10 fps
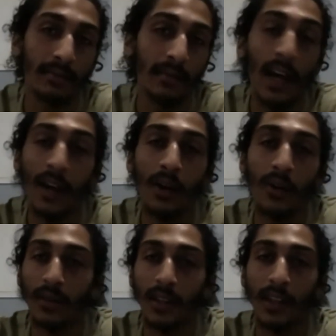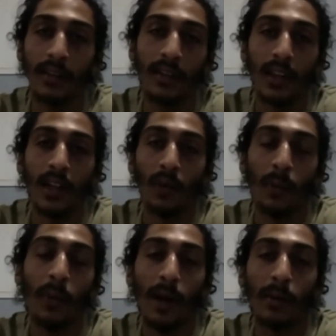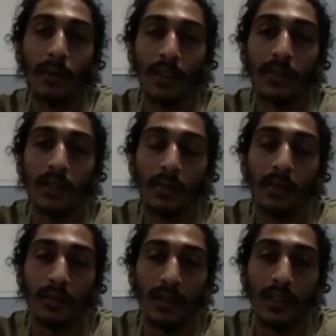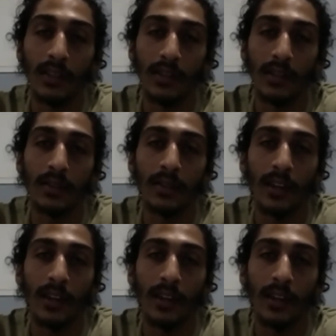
not knowing that we're probably similar religions.